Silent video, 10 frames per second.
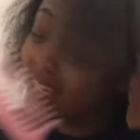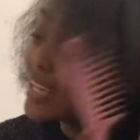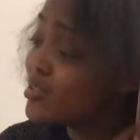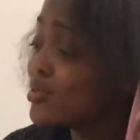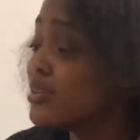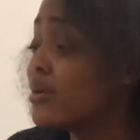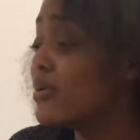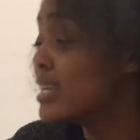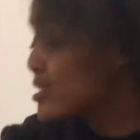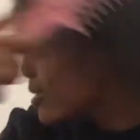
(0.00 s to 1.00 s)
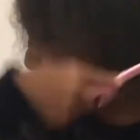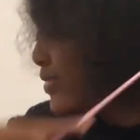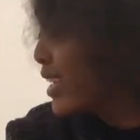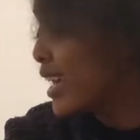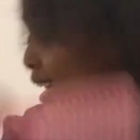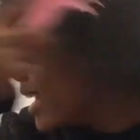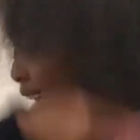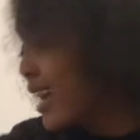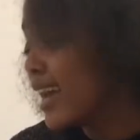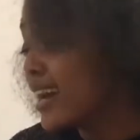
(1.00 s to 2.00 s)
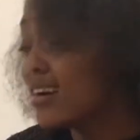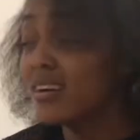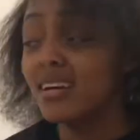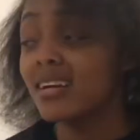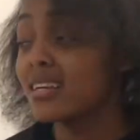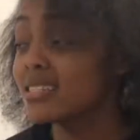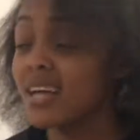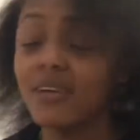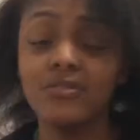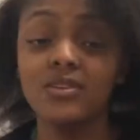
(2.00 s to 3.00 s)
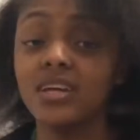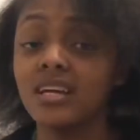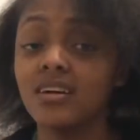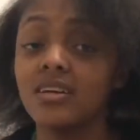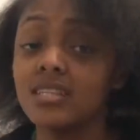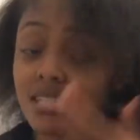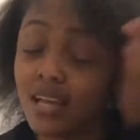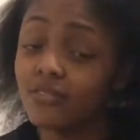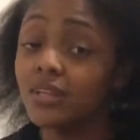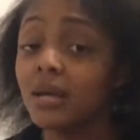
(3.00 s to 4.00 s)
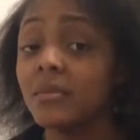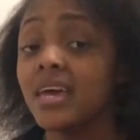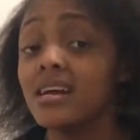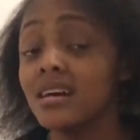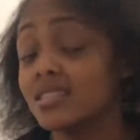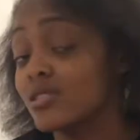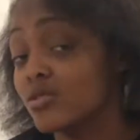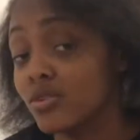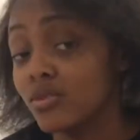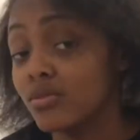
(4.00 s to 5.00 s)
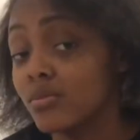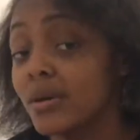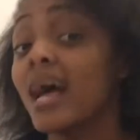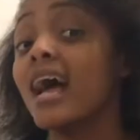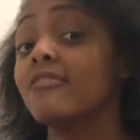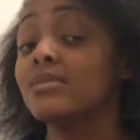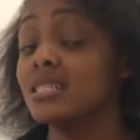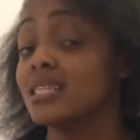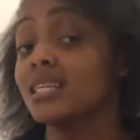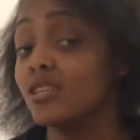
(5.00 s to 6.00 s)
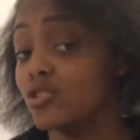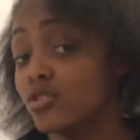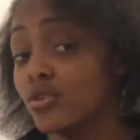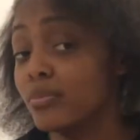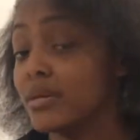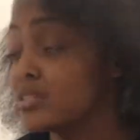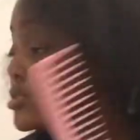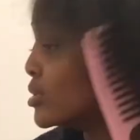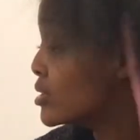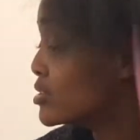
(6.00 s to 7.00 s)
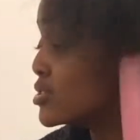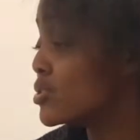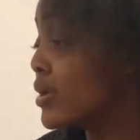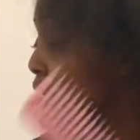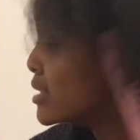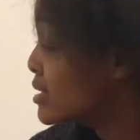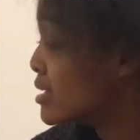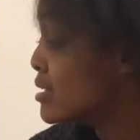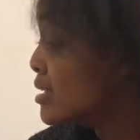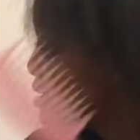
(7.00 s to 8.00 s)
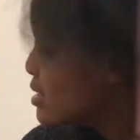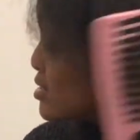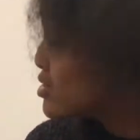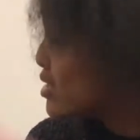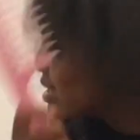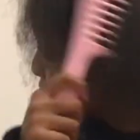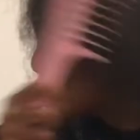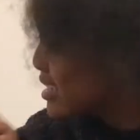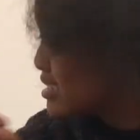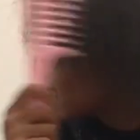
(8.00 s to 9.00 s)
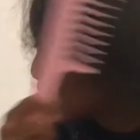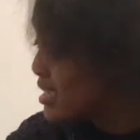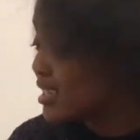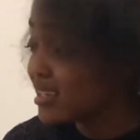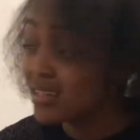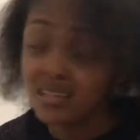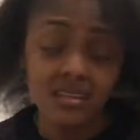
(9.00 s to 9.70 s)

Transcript: like to the rest of the hair, because I feel like, honestly, I feel like my hair hasn't grown, but I have been seeing it grow, but it's not showing in the straightened thing.